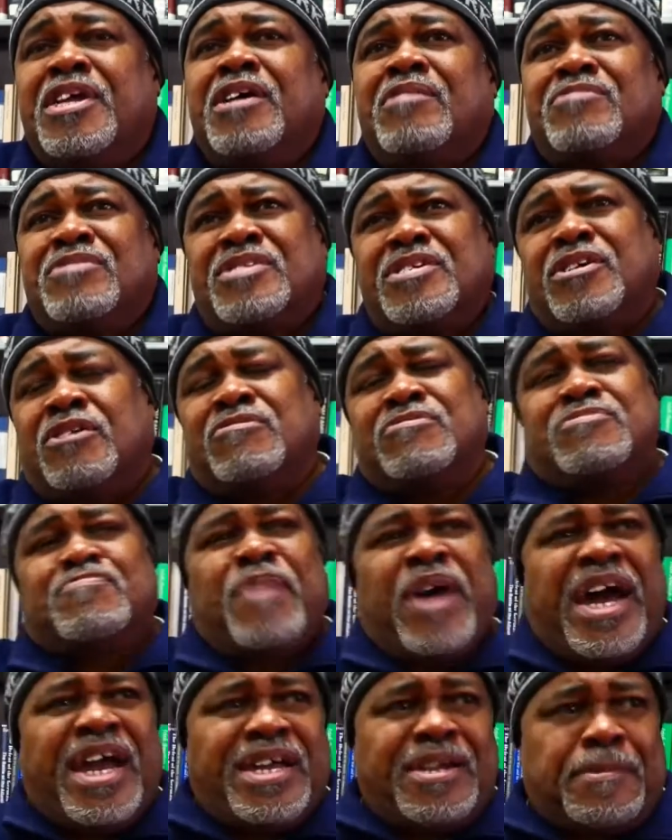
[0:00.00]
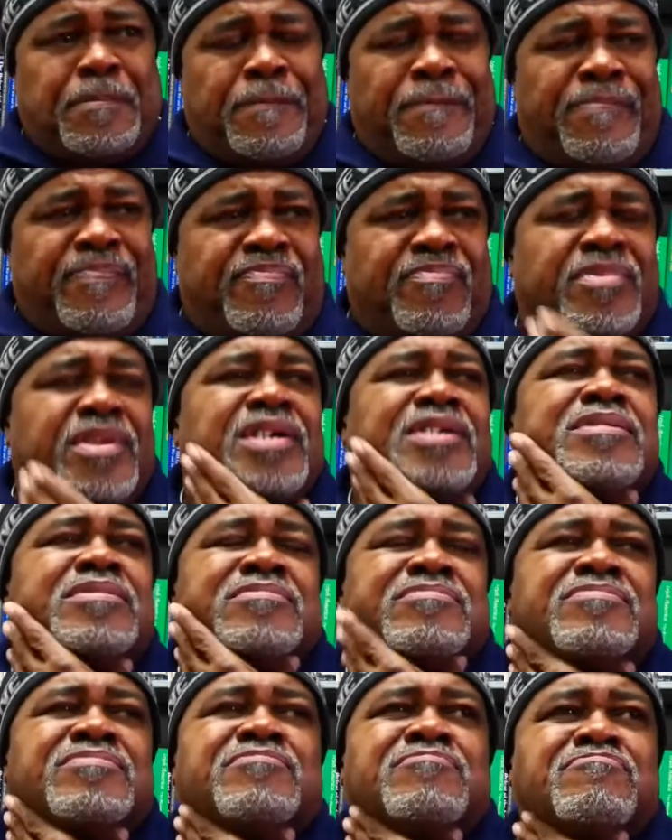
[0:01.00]
Yeah, it goes back.
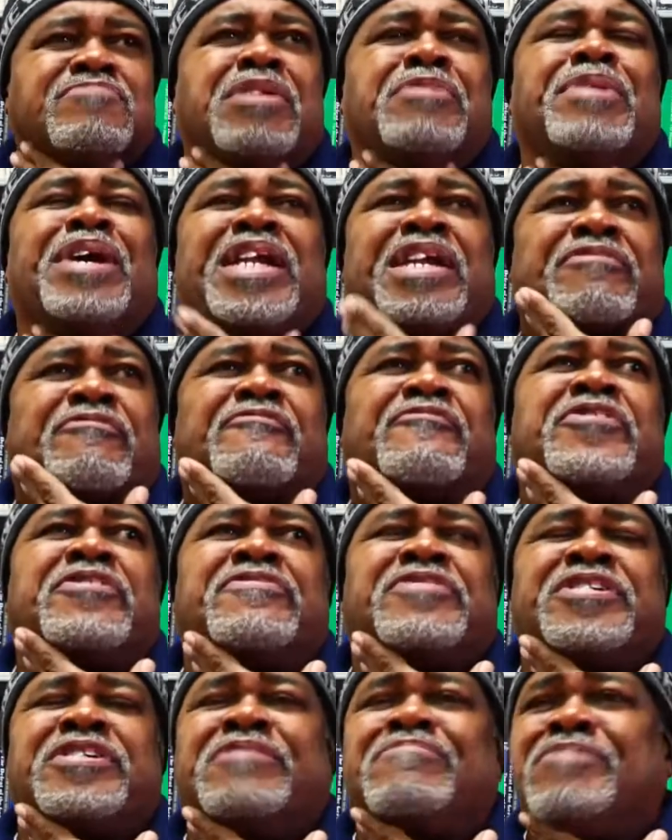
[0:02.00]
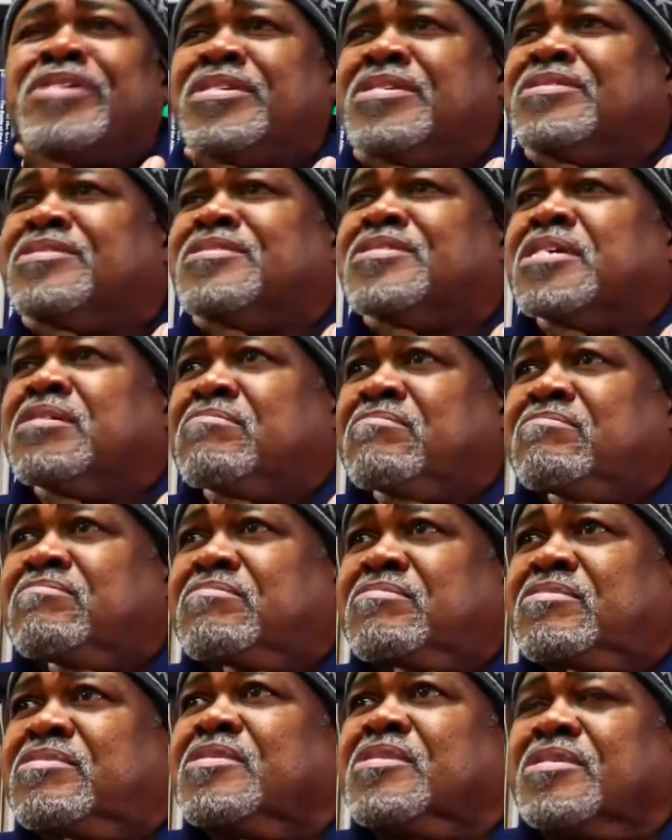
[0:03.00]
Maybe about like 15 minutes. So. 15,
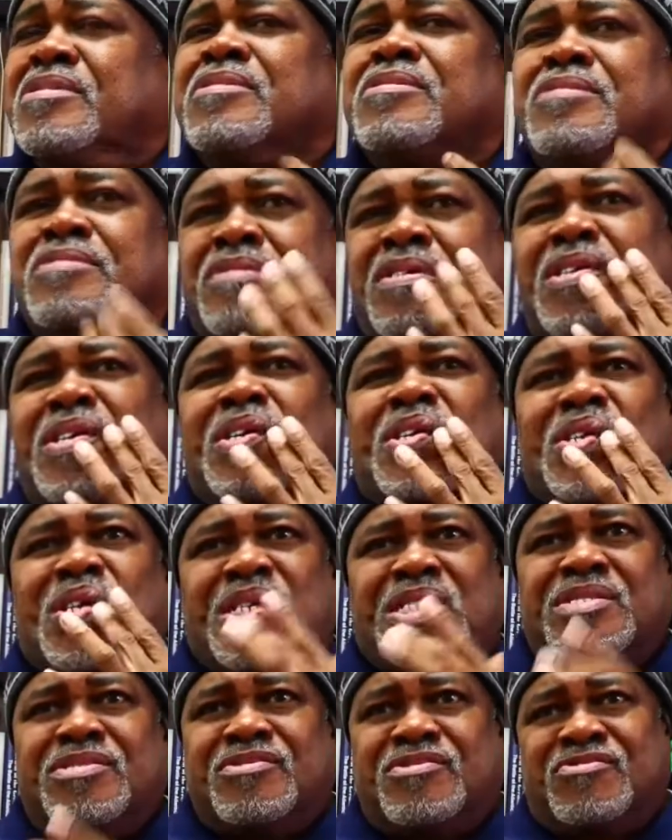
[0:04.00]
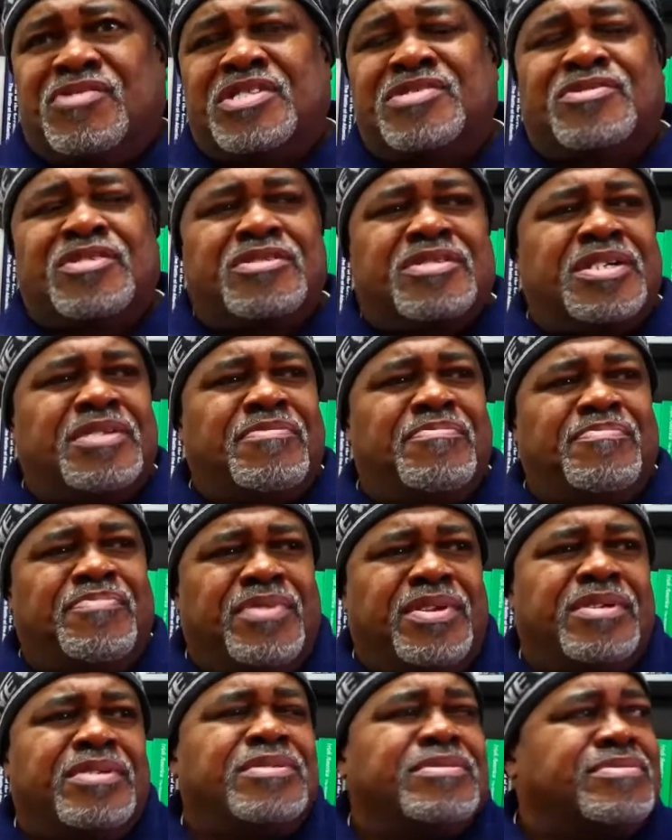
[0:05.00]
wow. Yeah. The train sit there,
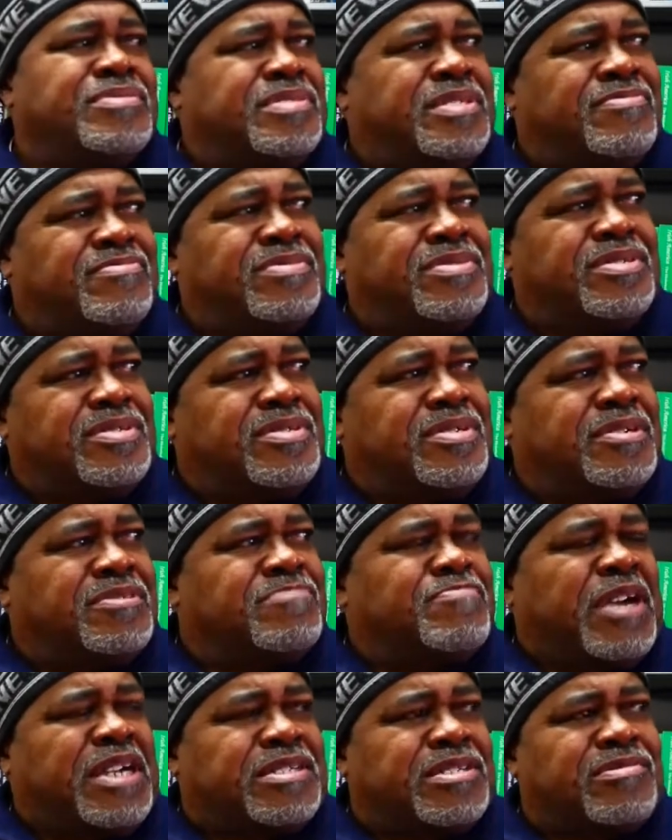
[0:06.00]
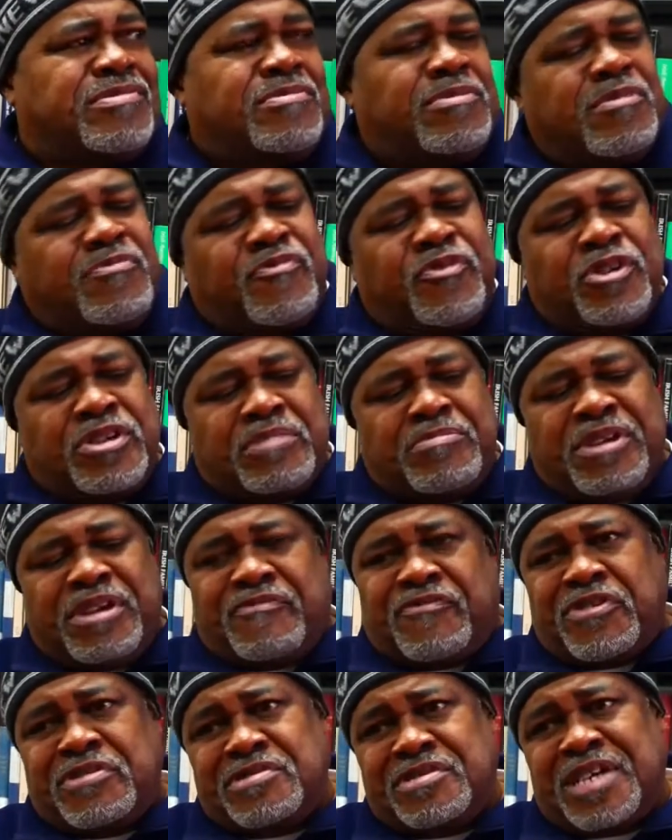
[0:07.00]
then comes back to, for it to be the
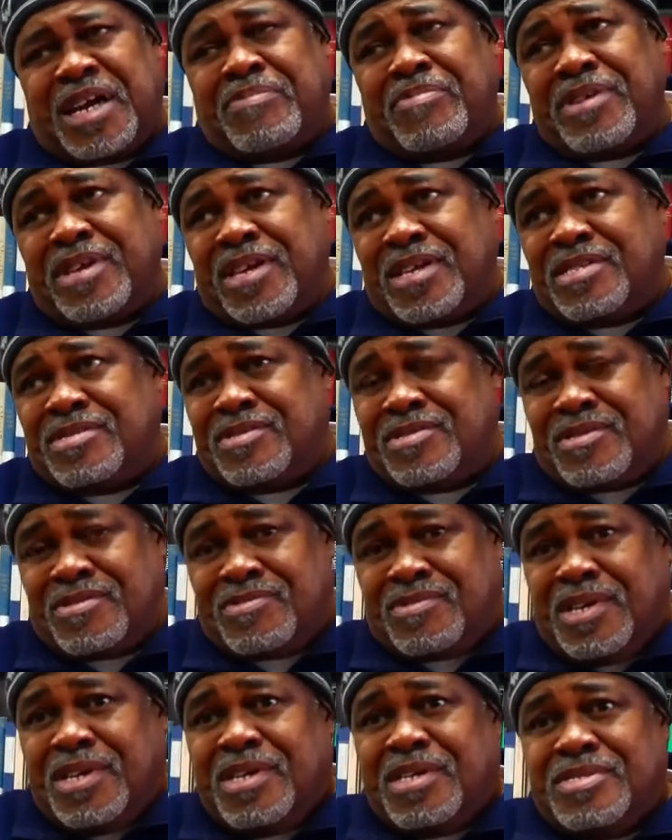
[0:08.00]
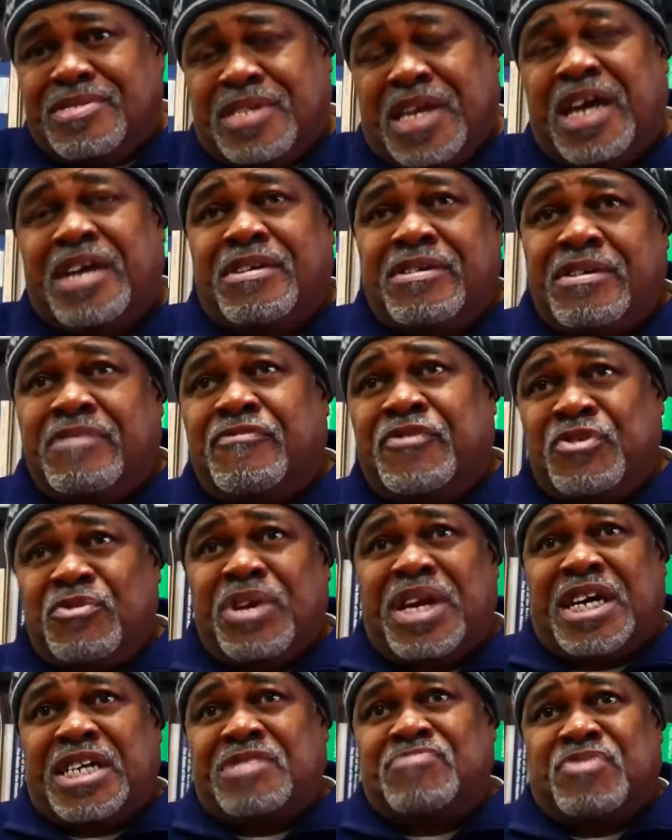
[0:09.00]
first stop again. So they had it on a few
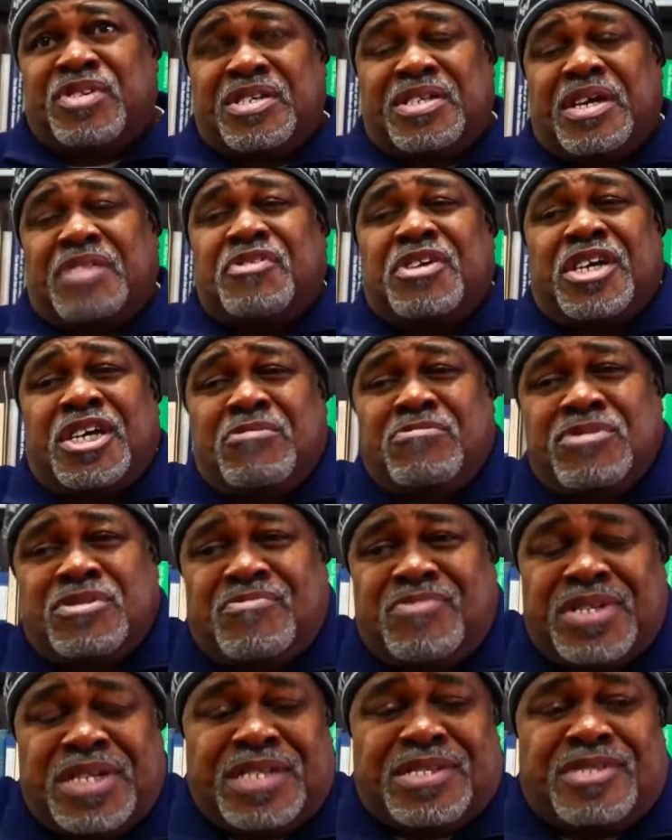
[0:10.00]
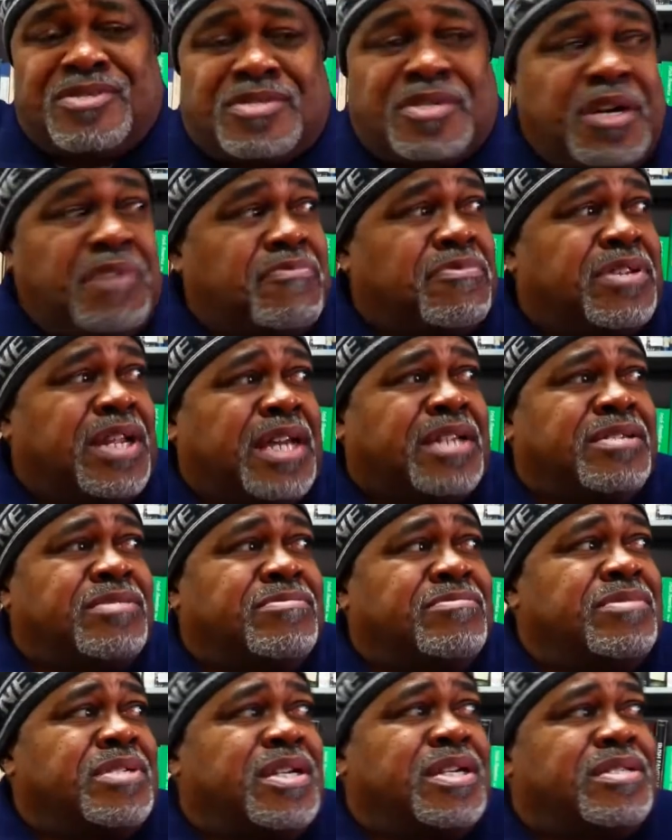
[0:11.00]
lines, but I think it was the one that discovered how to
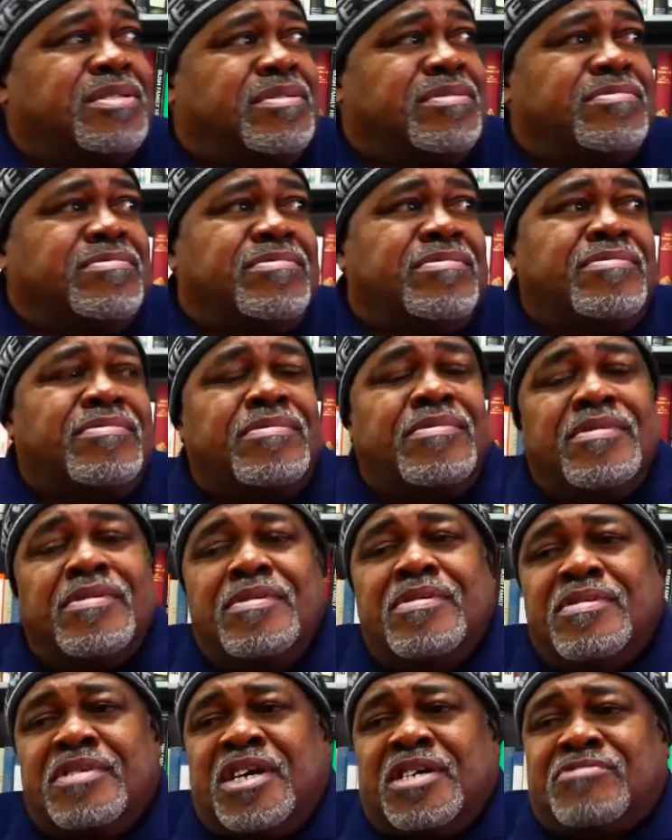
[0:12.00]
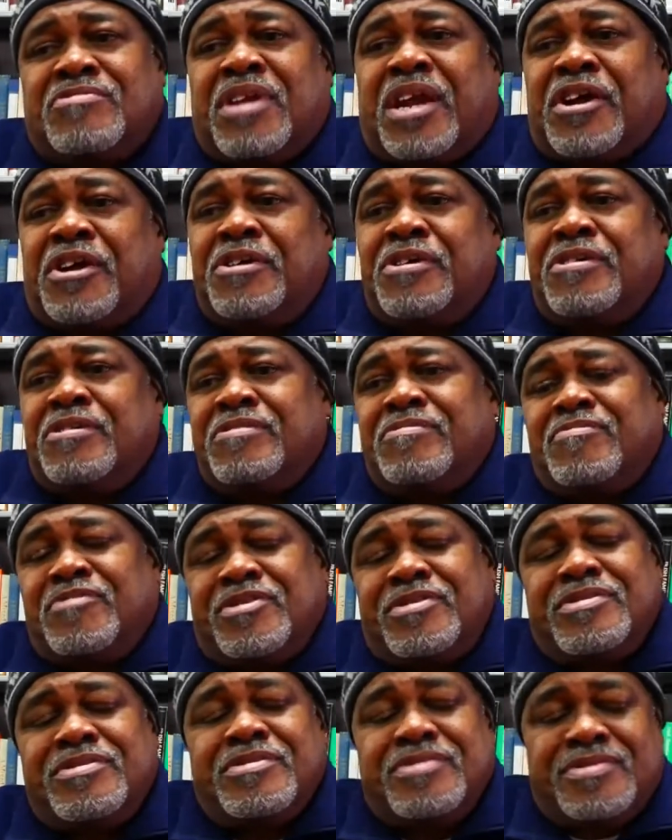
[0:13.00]
do that. Wow. That's what I heard.
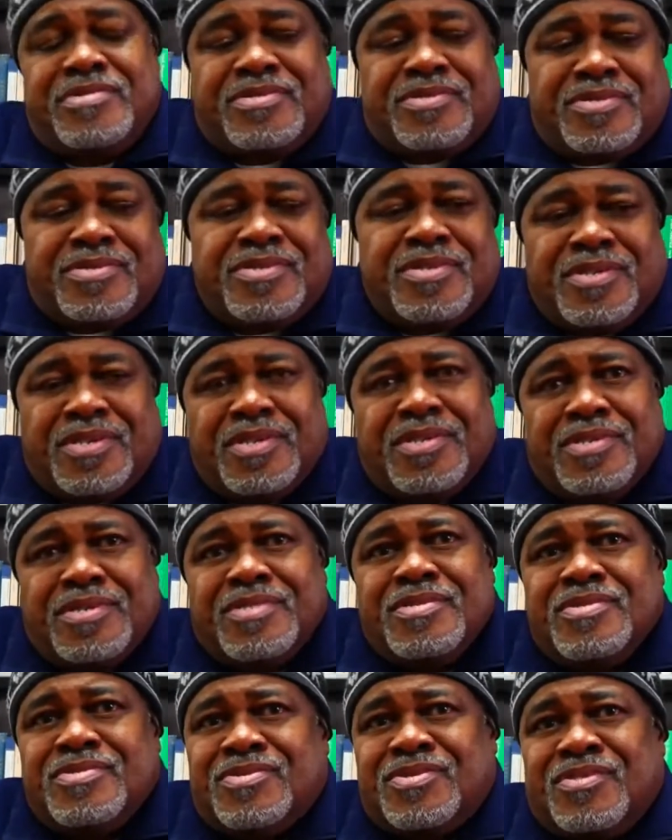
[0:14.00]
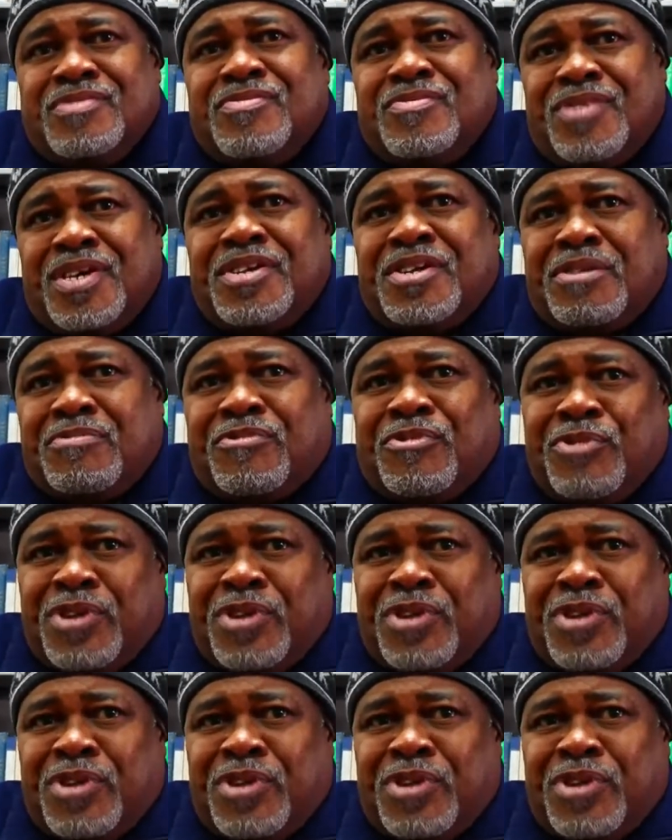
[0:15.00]
But so you get up